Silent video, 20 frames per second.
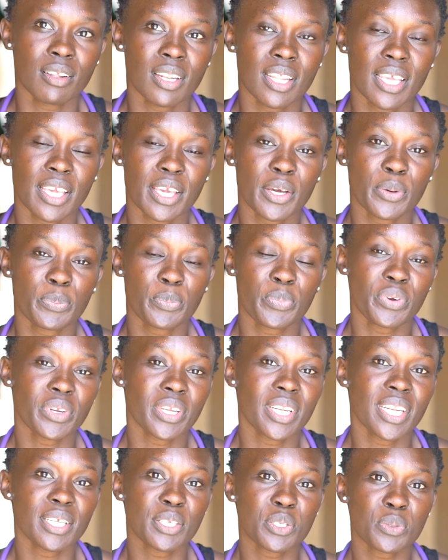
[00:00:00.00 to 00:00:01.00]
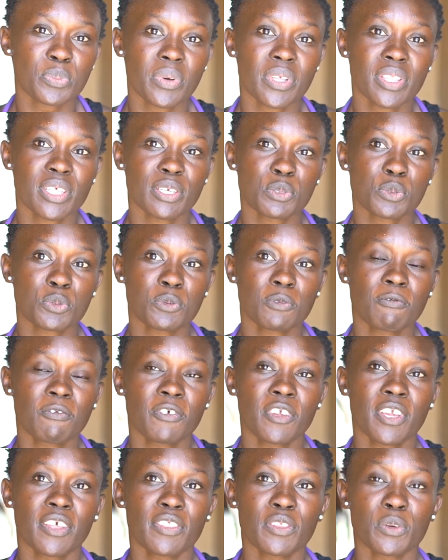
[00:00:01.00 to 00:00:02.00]
like pregnant mothers would
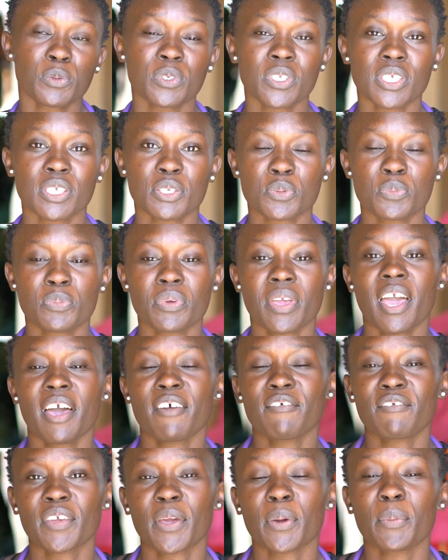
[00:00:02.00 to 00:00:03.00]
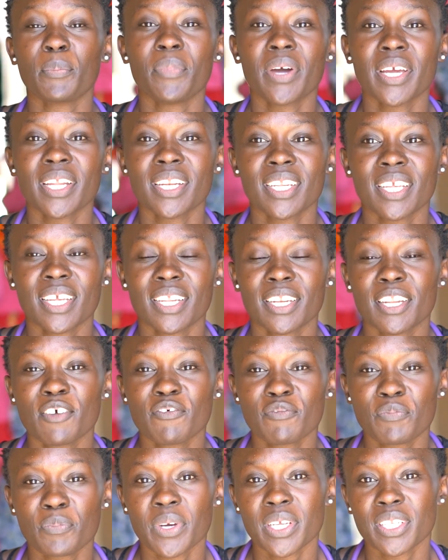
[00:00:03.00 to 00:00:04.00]
fear they wouldn't be having money,
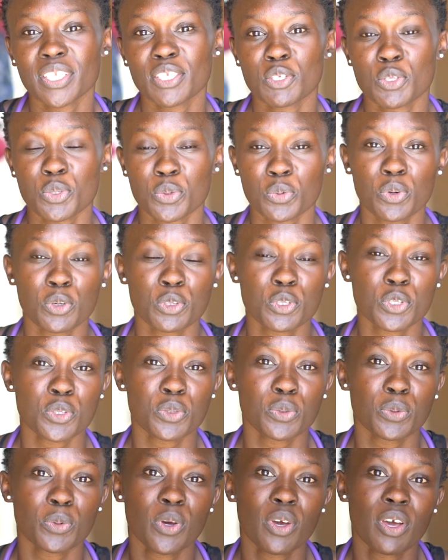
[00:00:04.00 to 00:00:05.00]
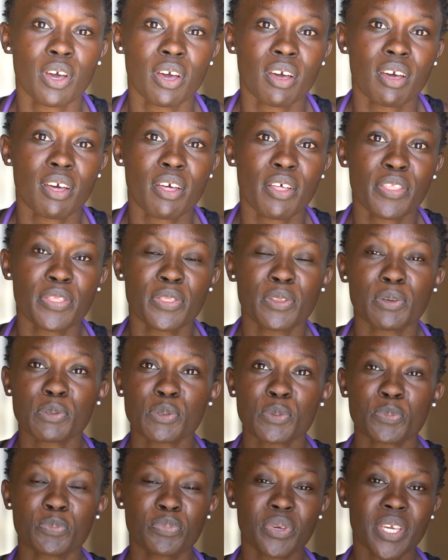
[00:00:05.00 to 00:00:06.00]
enough money to go to
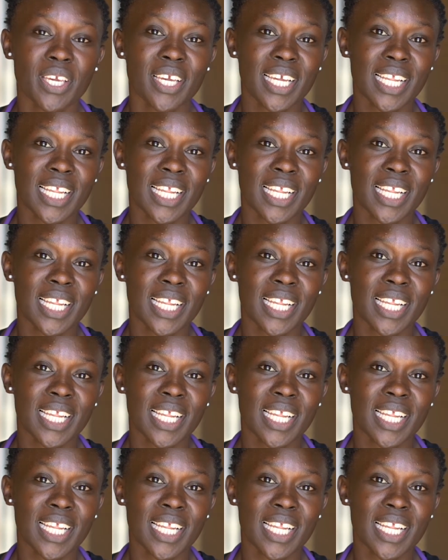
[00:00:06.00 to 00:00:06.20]
those big